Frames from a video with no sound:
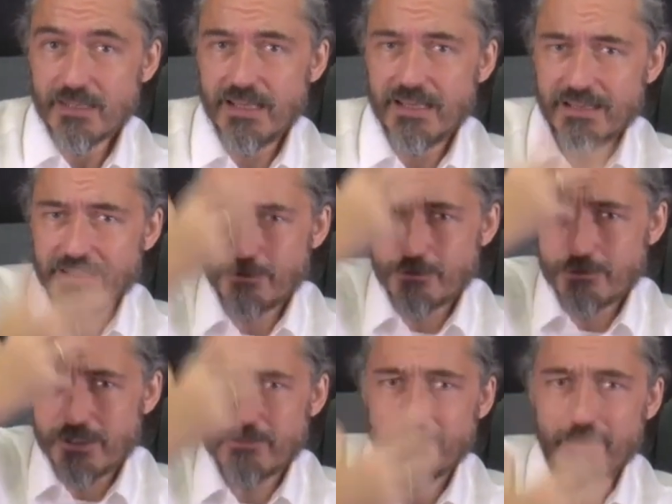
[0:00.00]
And I don't
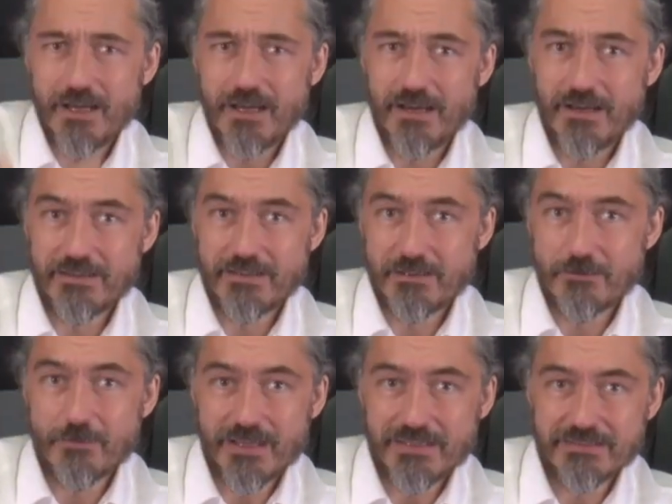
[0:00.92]
have my higher
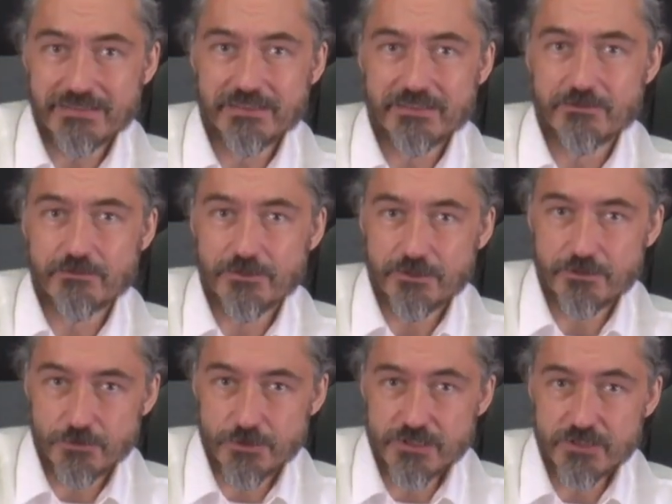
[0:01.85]
capacities of
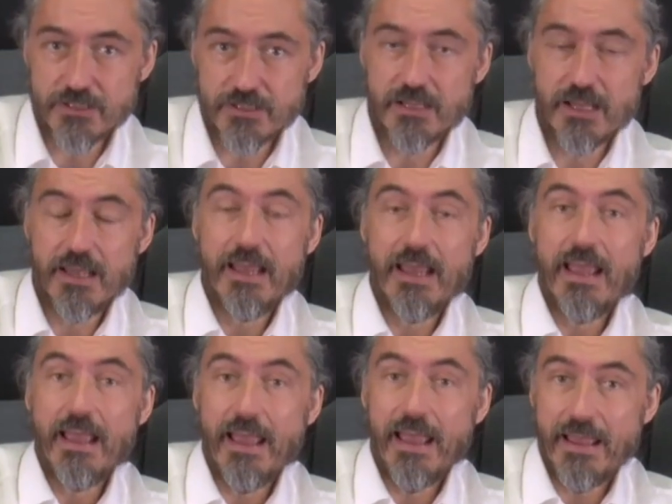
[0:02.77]
intuition
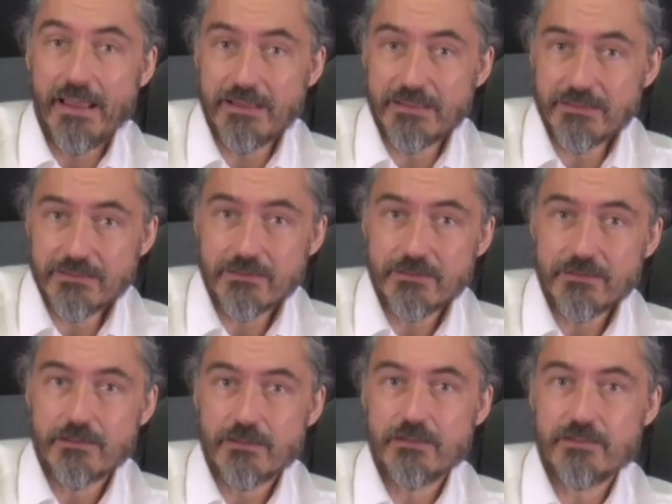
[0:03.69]
and
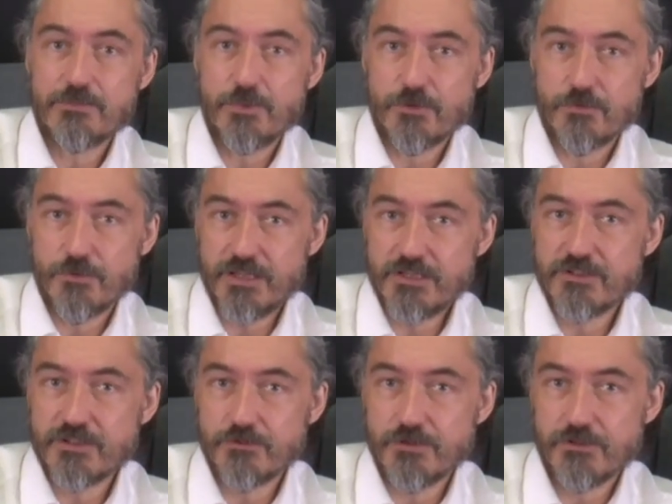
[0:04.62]

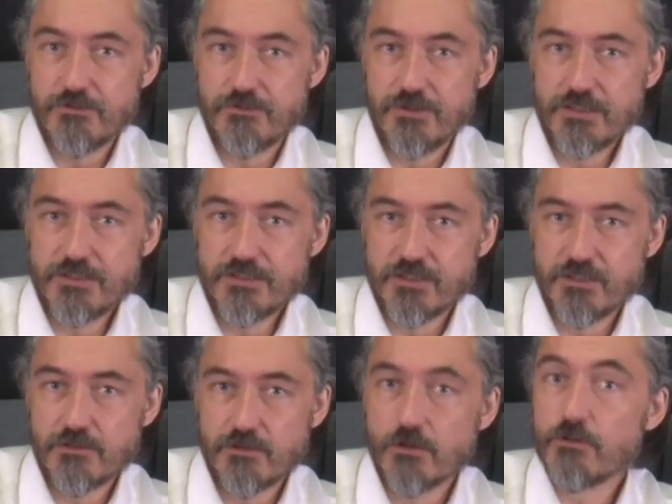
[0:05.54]
inspiration or
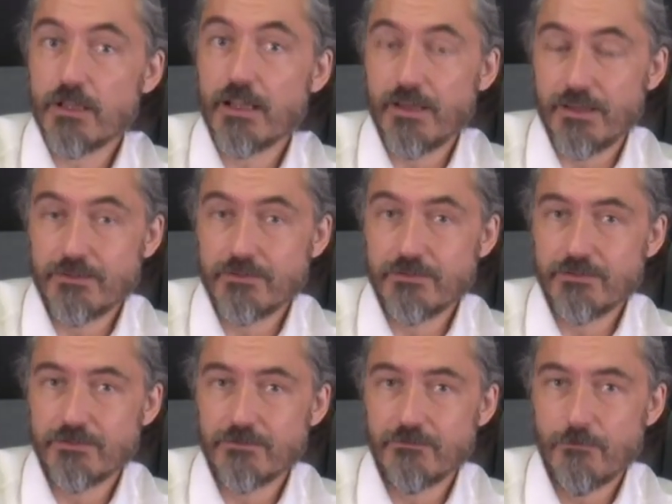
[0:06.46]
innovation online.
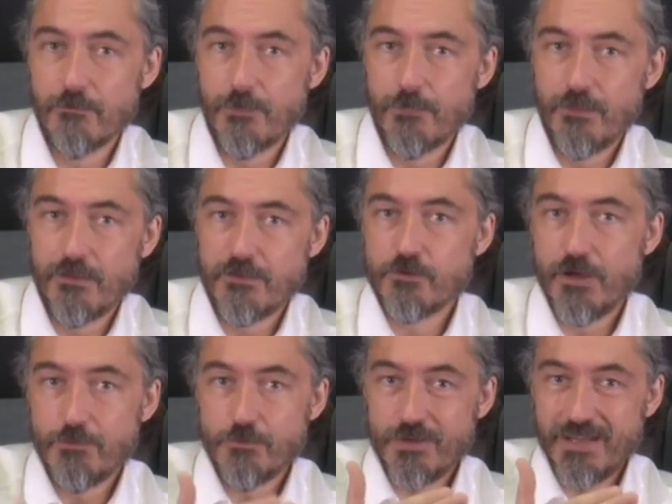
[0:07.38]
So
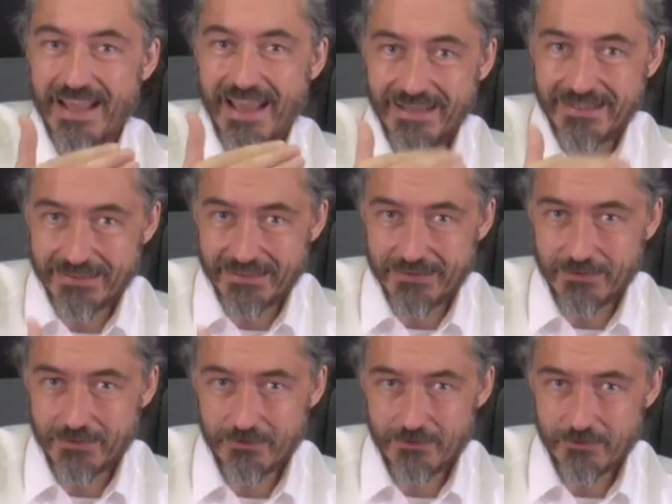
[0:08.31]
I'm
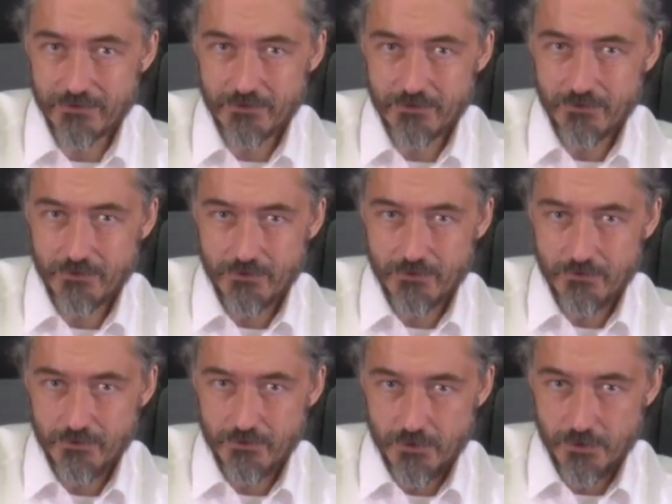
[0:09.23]
reacting
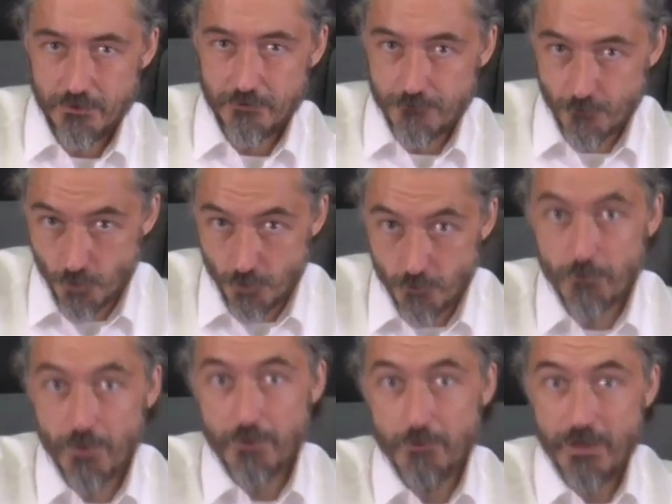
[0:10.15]
informed
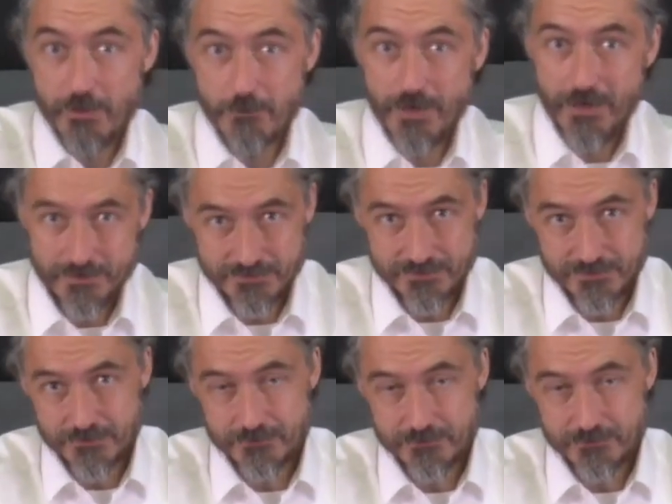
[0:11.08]
by my past.